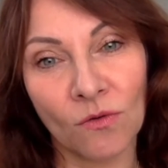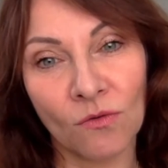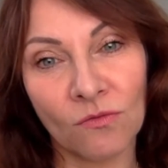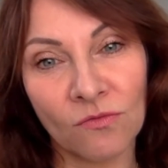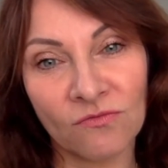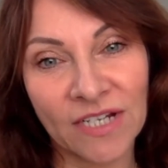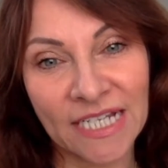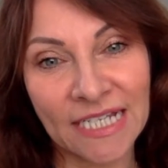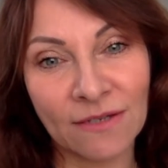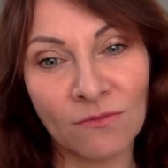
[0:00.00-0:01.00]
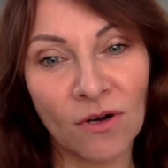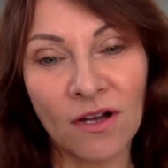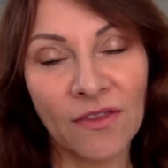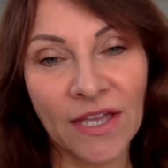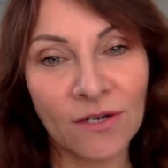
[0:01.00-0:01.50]
really what
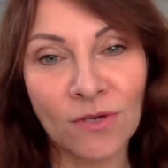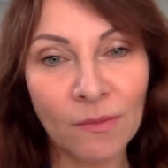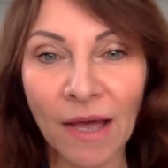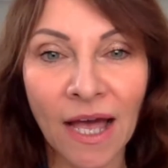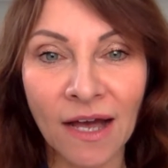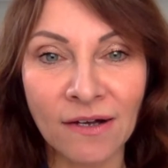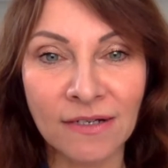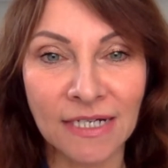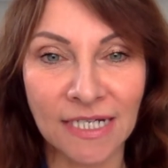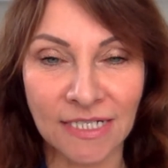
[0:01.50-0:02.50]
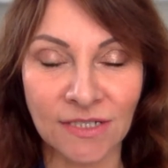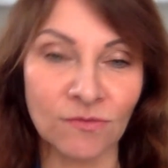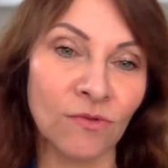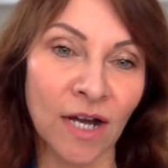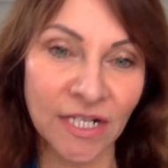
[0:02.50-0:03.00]
are they all about and
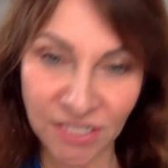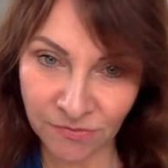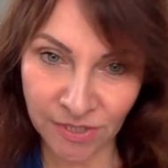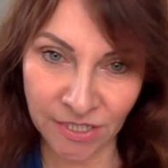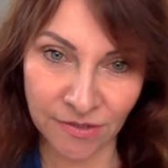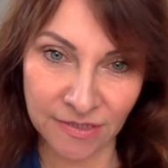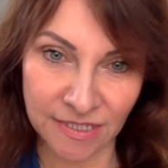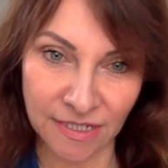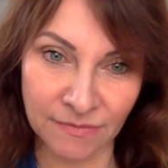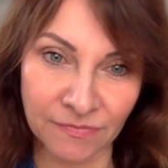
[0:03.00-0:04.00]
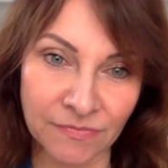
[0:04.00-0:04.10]
why should we use them?